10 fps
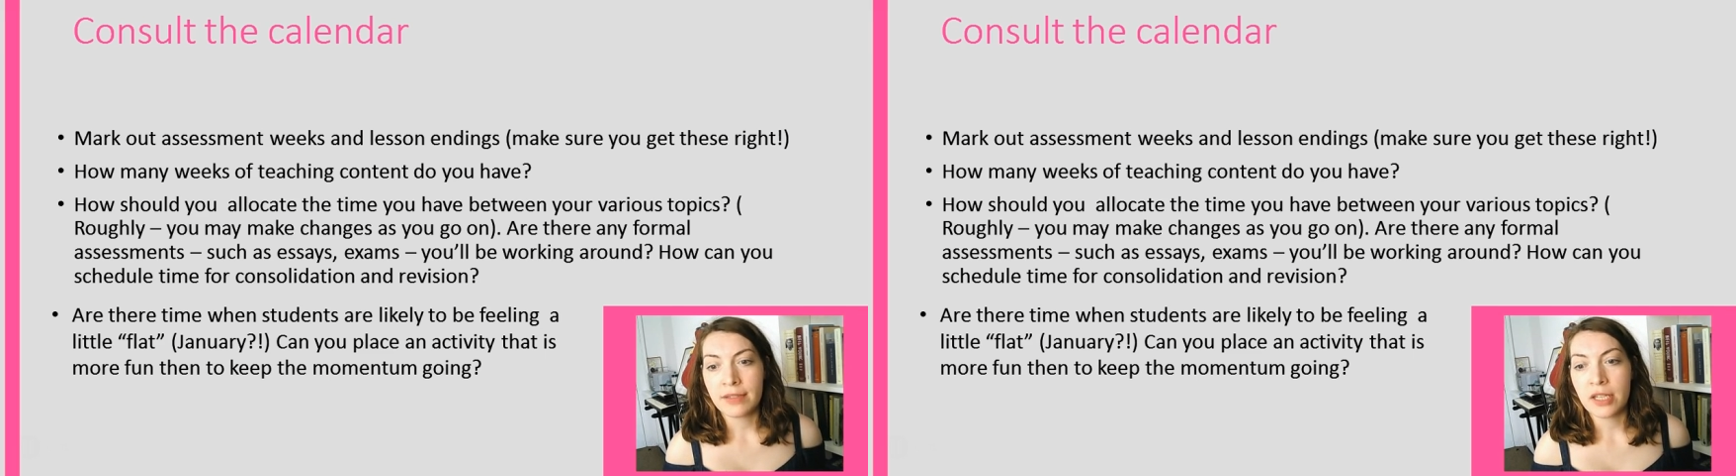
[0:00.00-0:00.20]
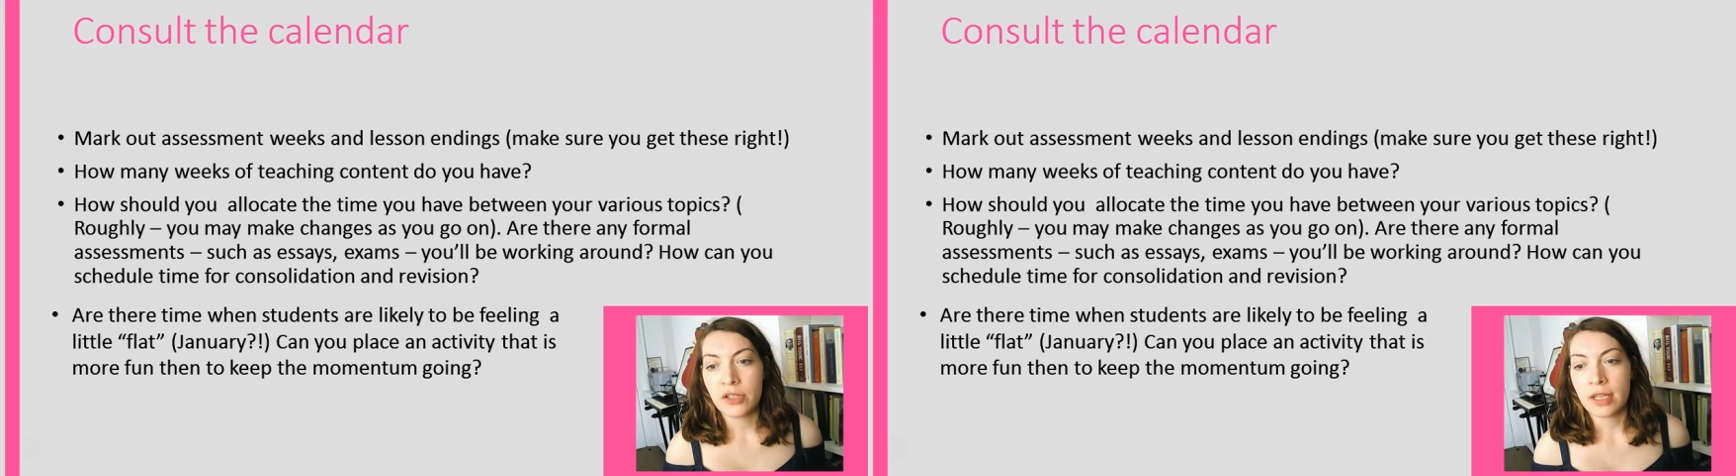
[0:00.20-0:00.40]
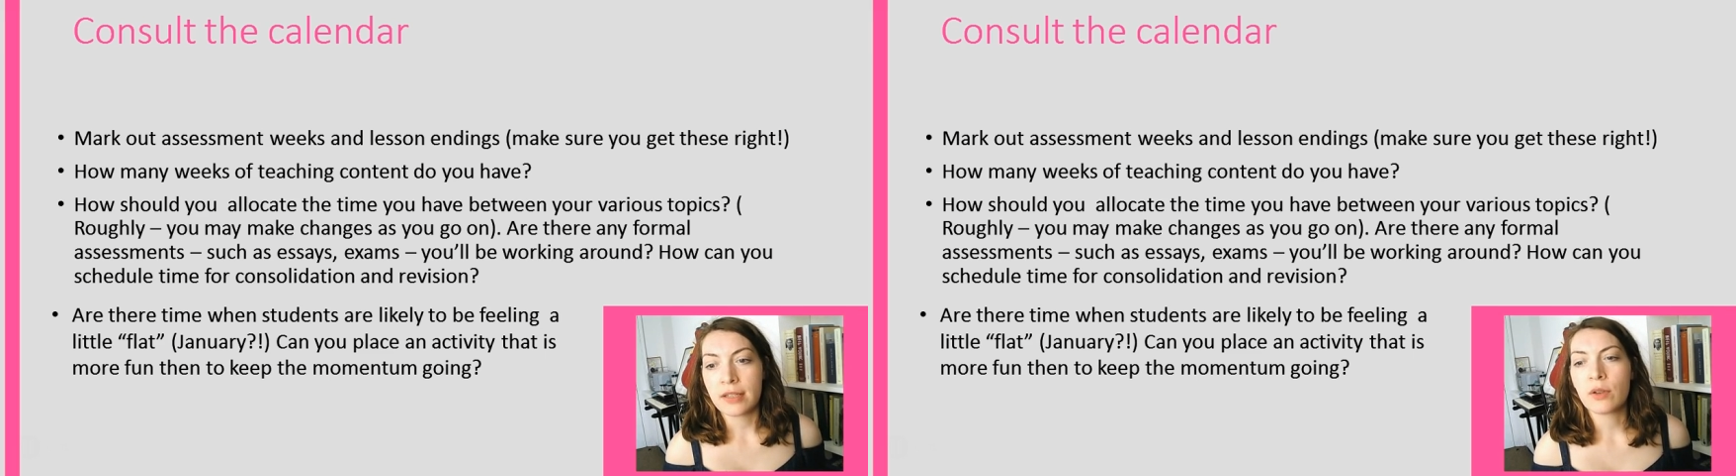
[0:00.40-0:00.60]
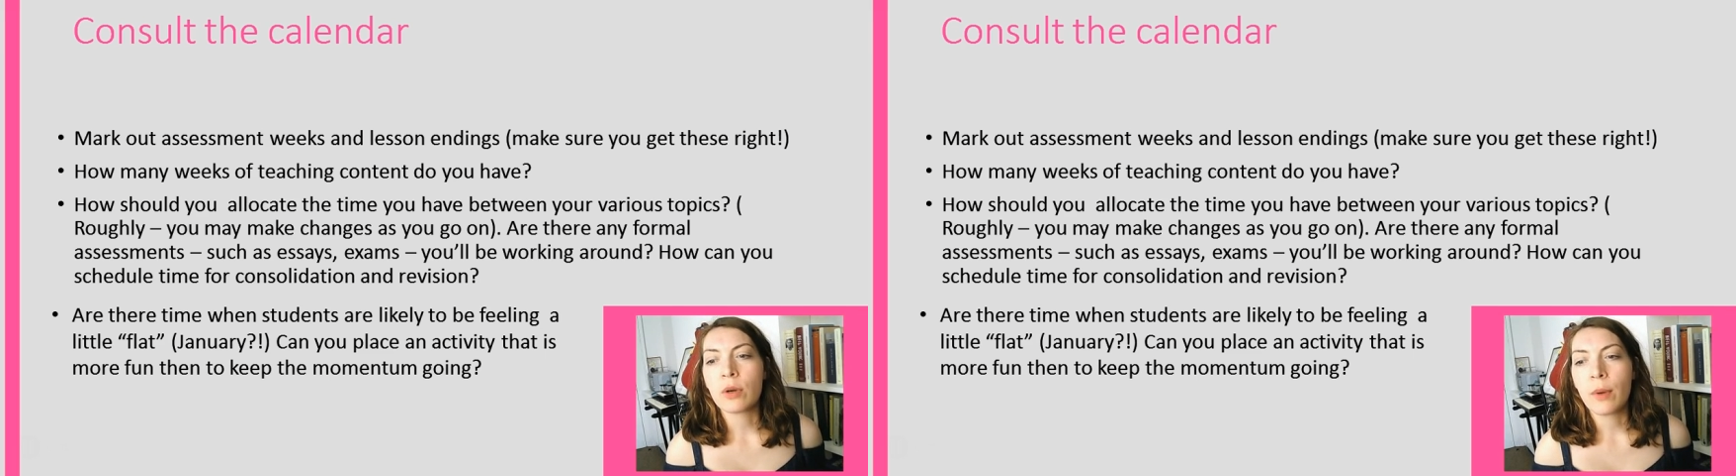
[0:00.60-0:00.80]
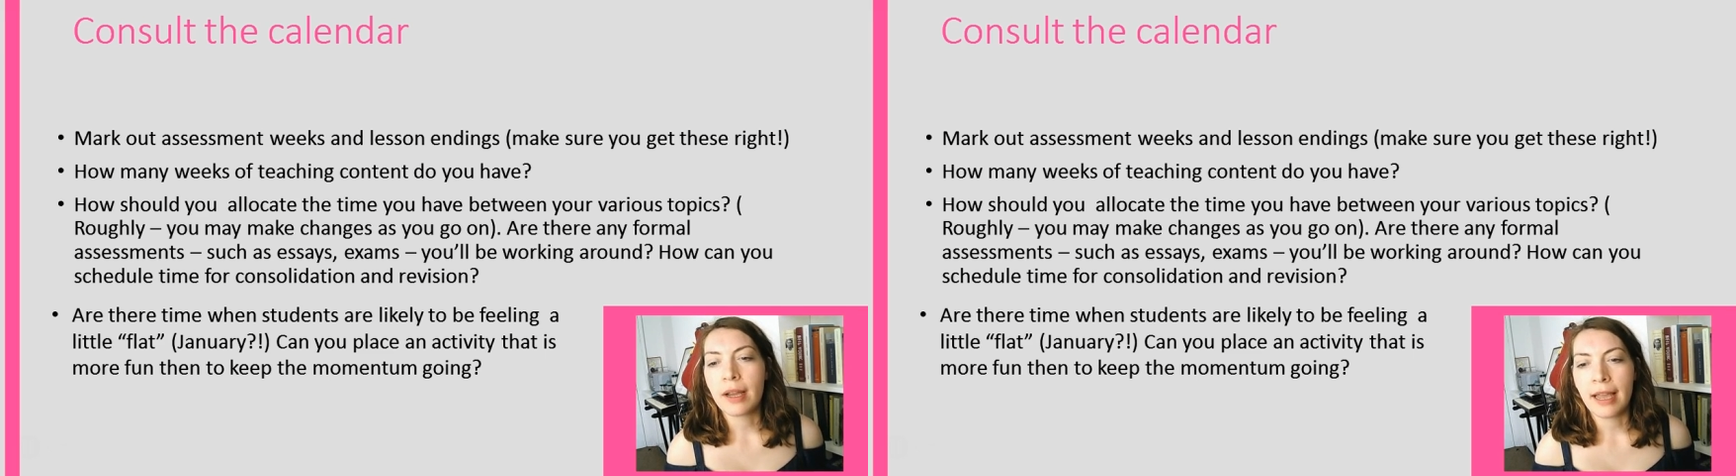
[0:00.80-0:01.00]
of teaching, so you
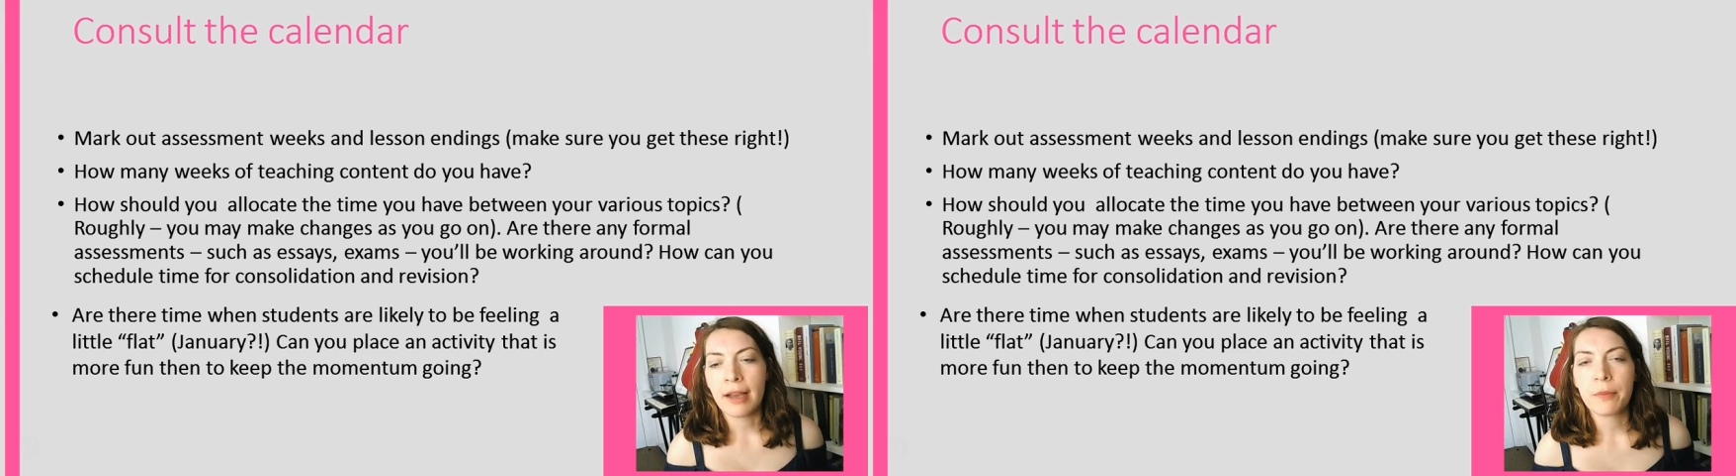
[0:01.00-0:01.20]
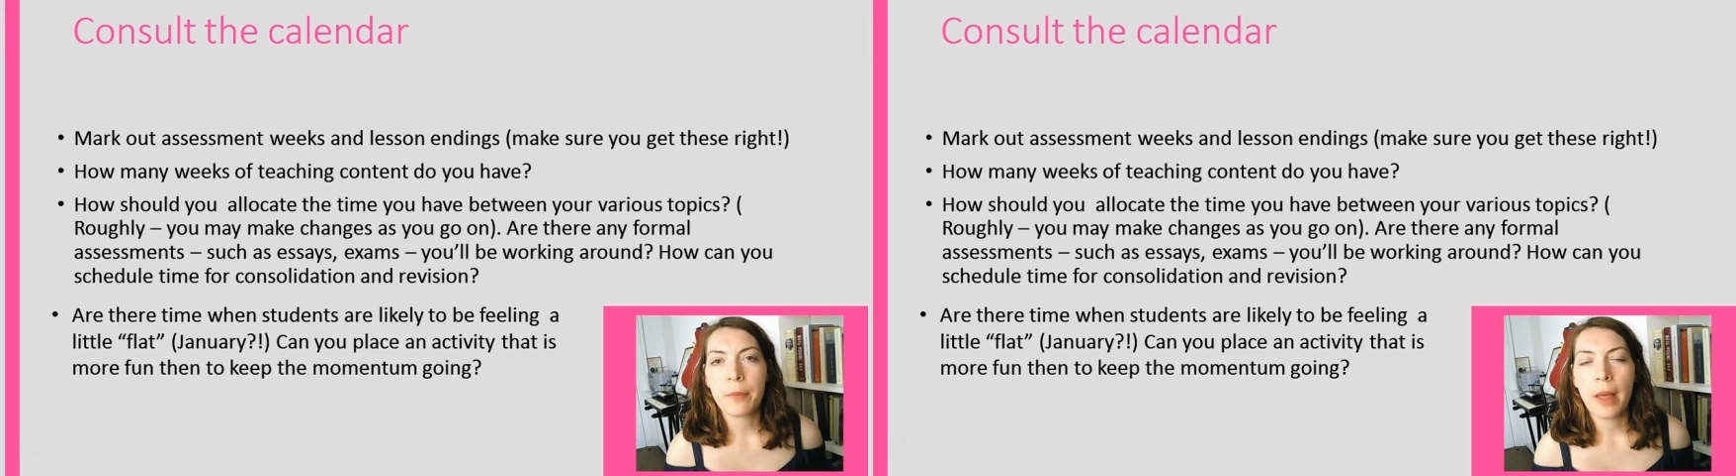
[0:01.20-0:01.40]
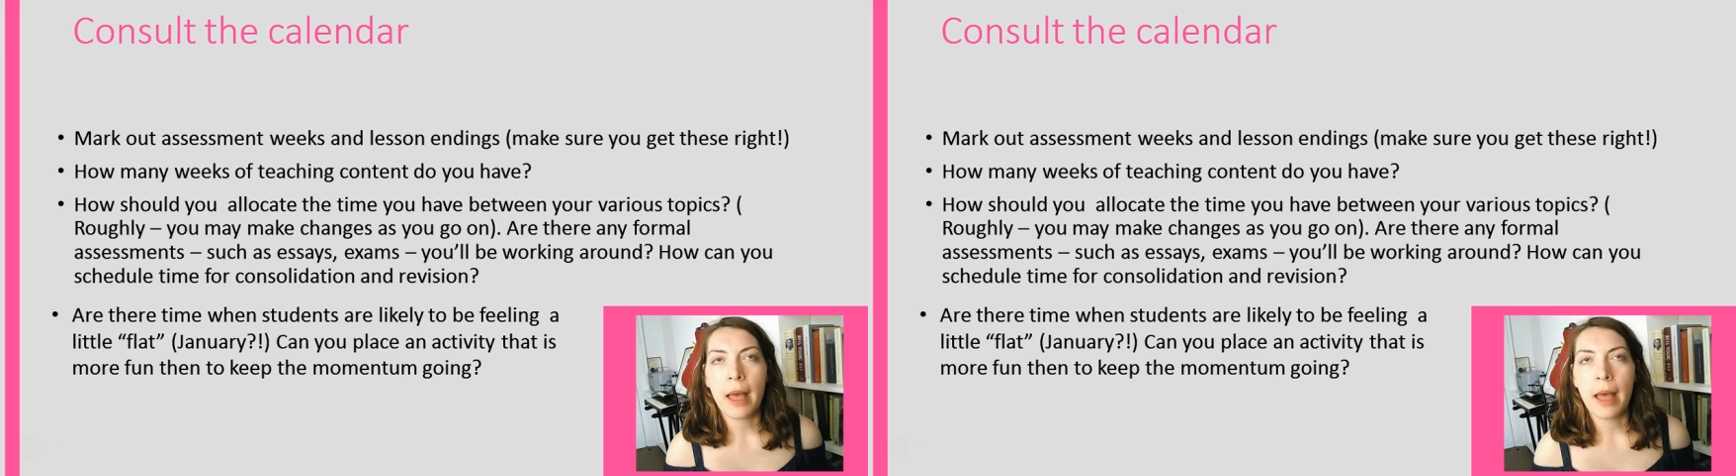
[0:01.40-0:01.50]
want to work out